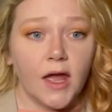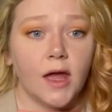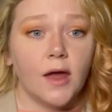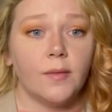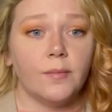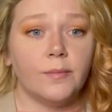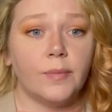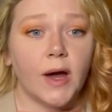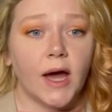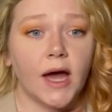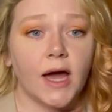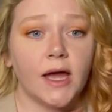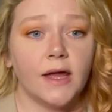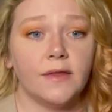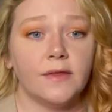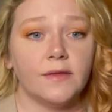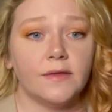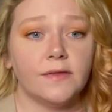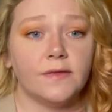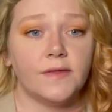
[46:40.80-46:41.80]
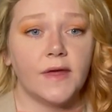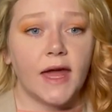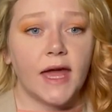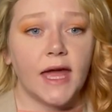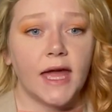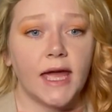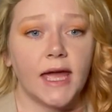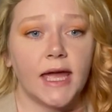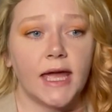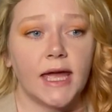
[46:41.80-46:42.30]
but
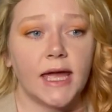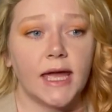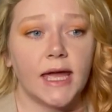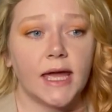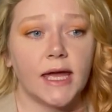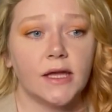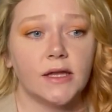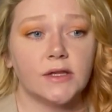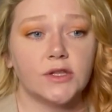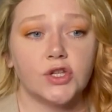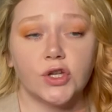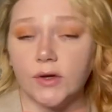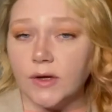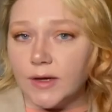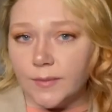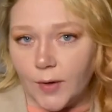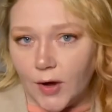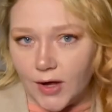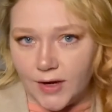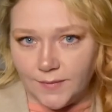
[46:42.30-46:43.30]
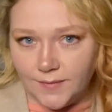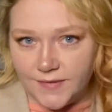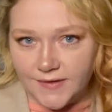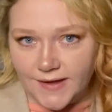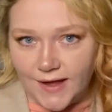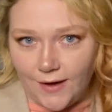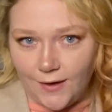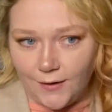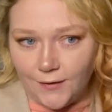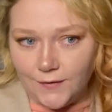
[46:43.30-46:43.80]
they took it upon
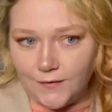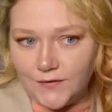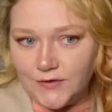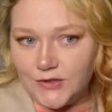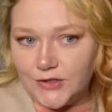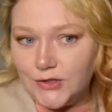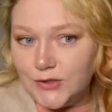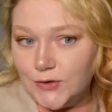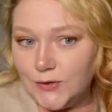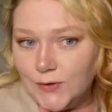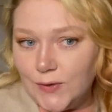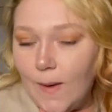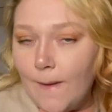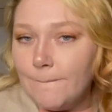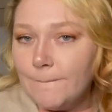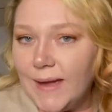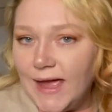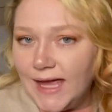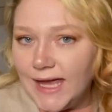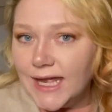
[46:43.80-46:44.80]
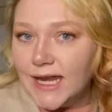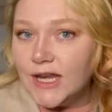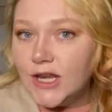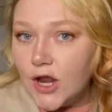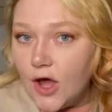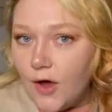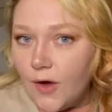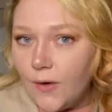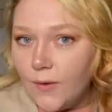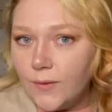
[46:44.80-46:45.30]
themselves to make it
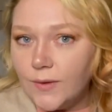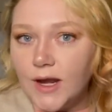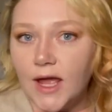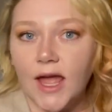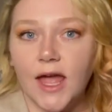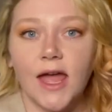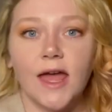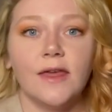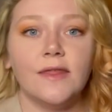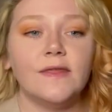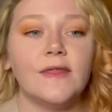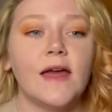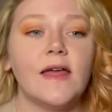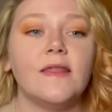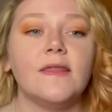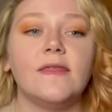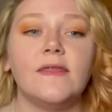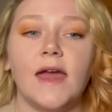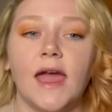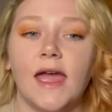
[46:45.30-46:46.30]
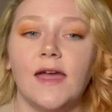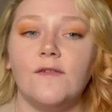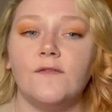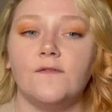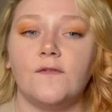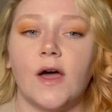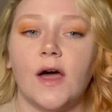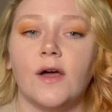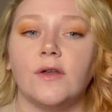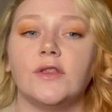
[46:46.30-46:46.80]
known that they
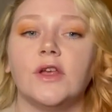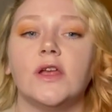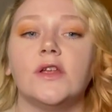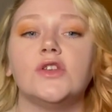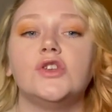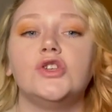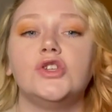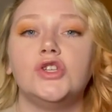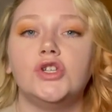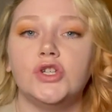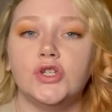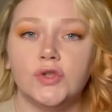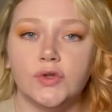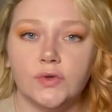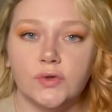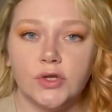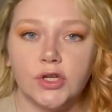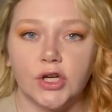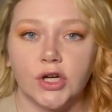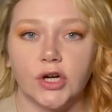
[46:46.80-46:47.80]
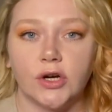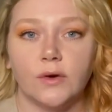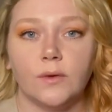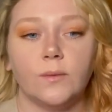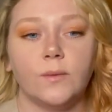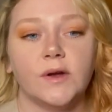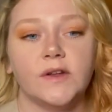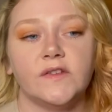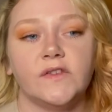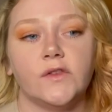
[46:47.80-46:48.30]
felt Jr.
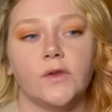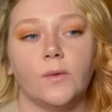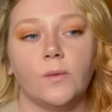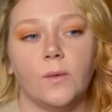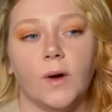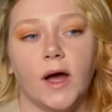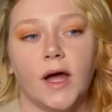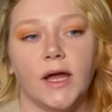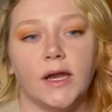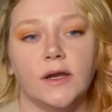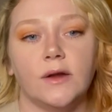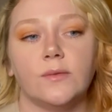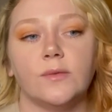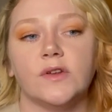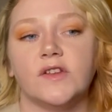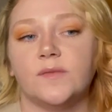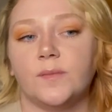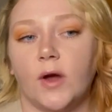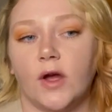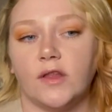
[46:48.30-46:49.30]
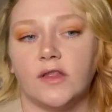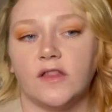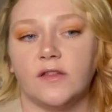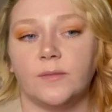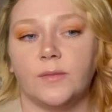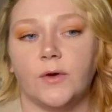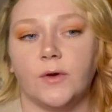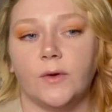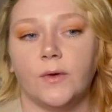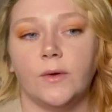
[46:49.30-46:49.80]
was the one
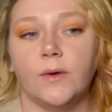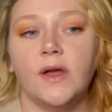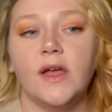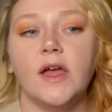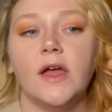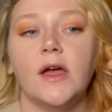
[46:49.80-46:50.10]
responsible